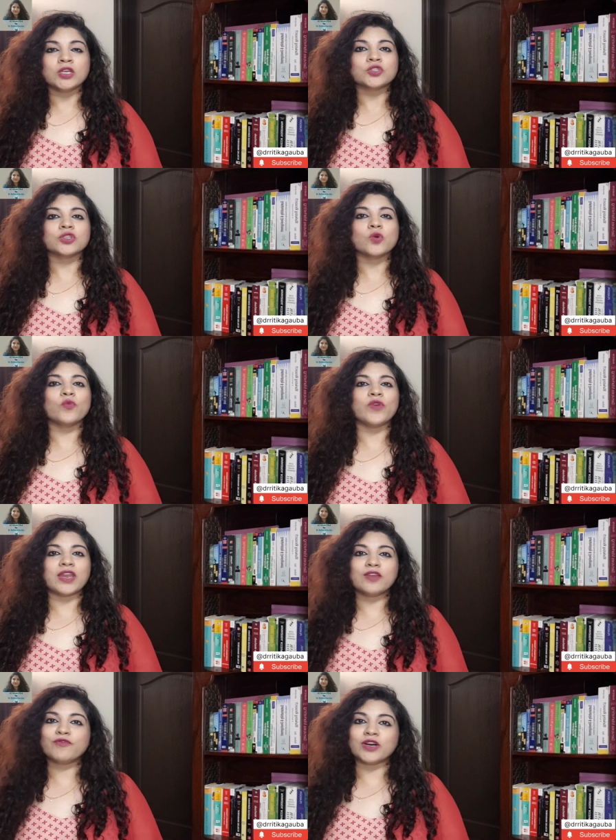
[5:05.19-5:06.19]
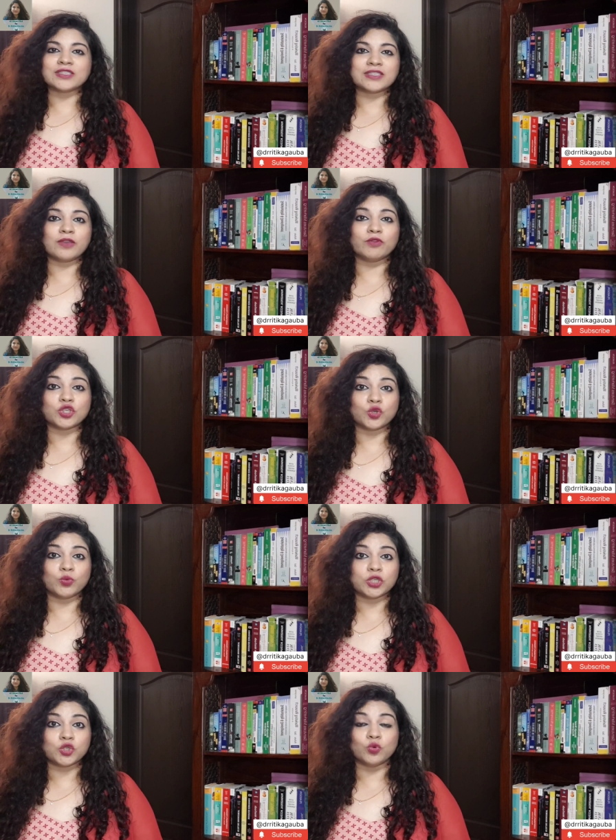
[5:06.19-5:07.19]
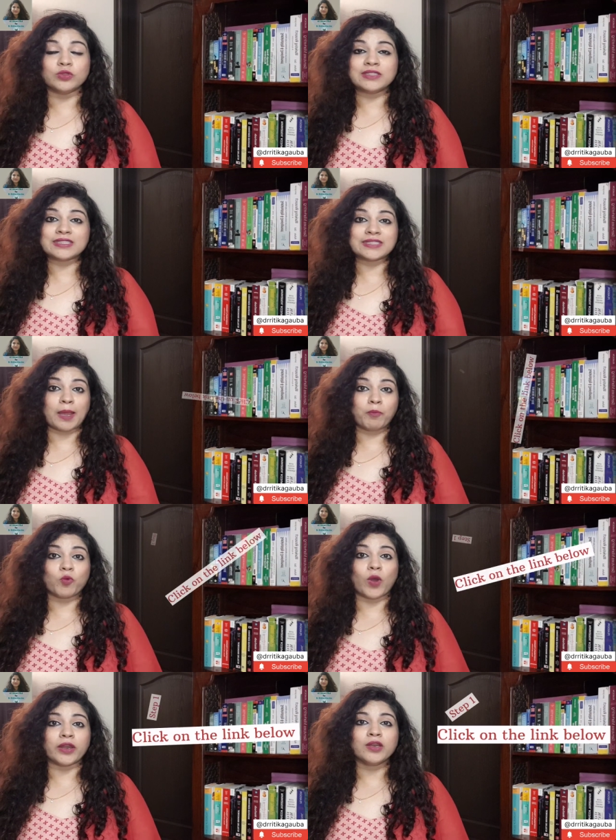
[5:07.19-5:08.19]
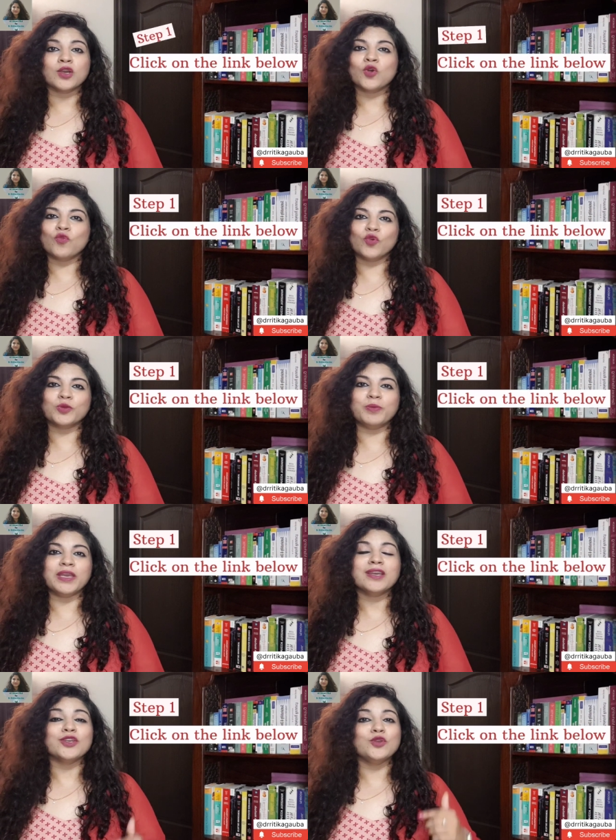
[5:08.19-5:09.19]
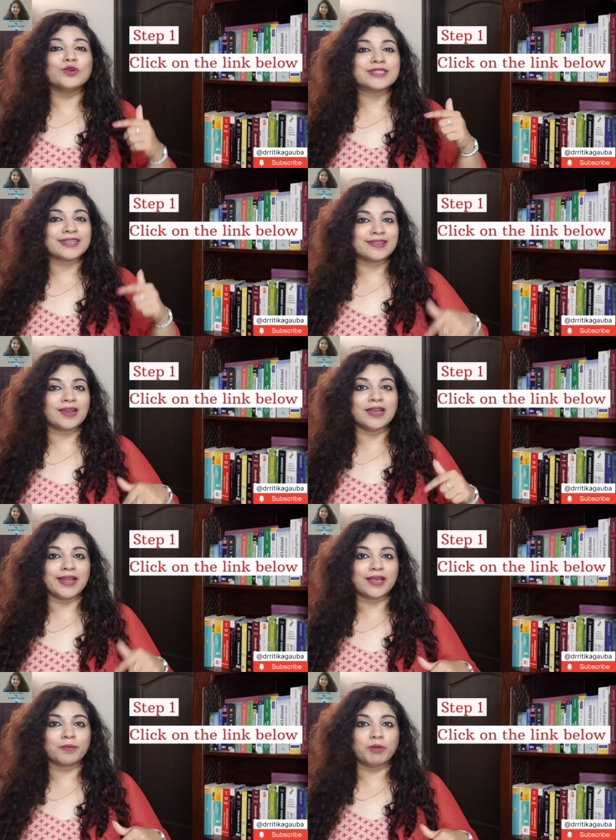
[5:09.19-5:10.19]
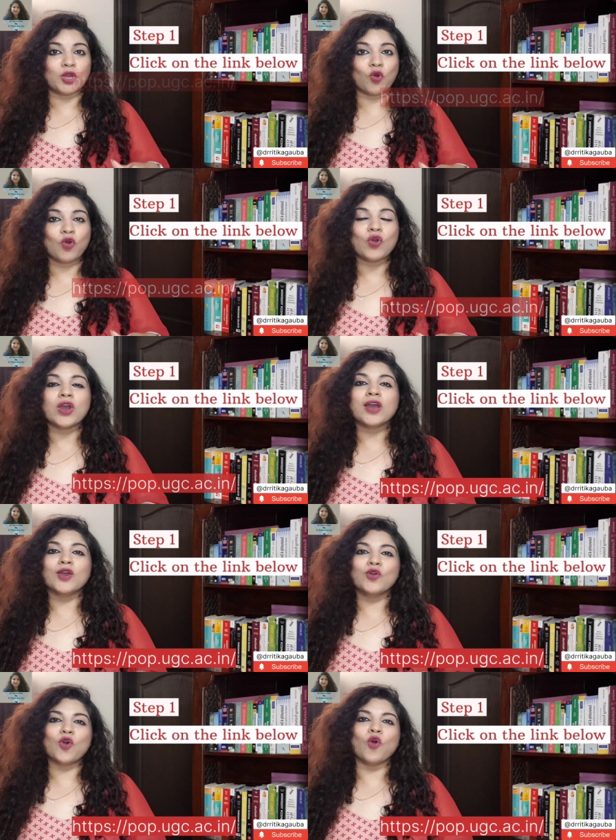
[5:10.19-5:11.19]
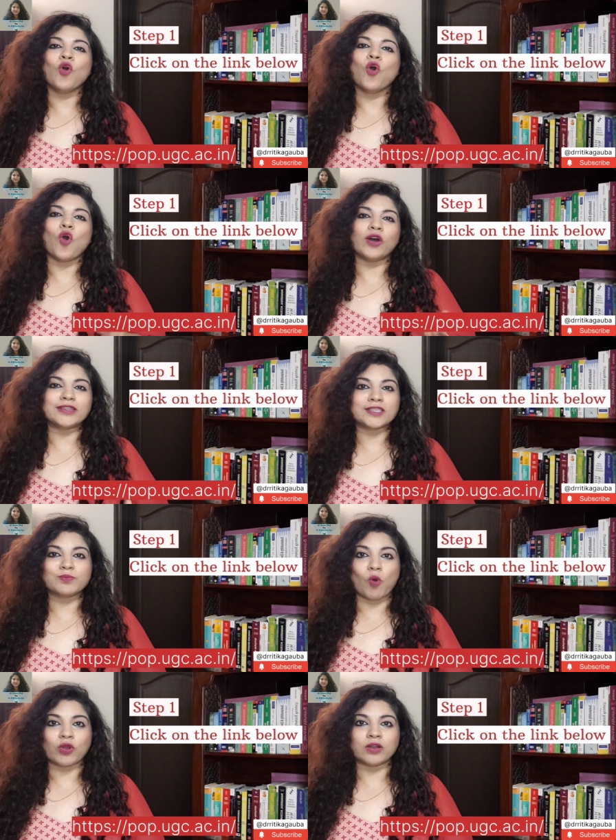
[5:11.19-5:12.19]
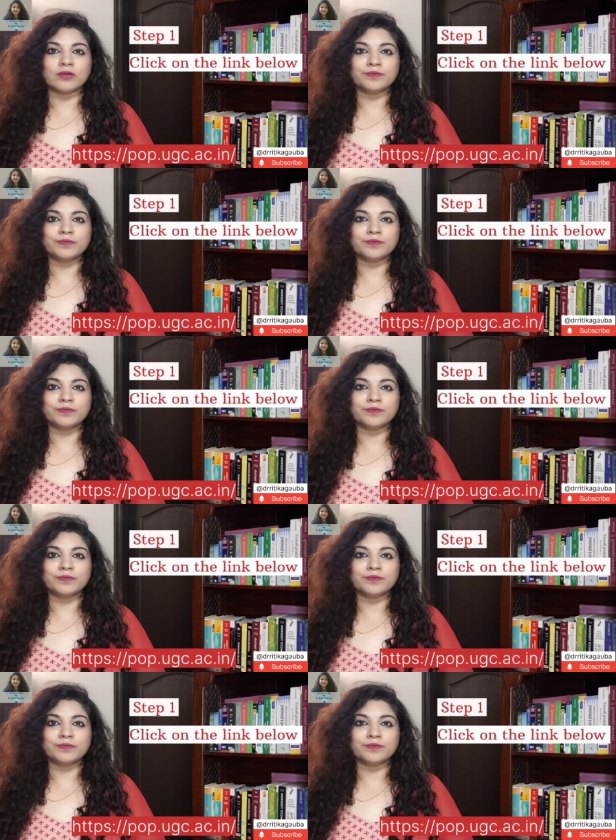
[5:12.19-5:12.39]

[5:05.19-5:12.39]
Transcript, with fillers: So the very first thing which you would do, step one, would be using the link below, go on this portal.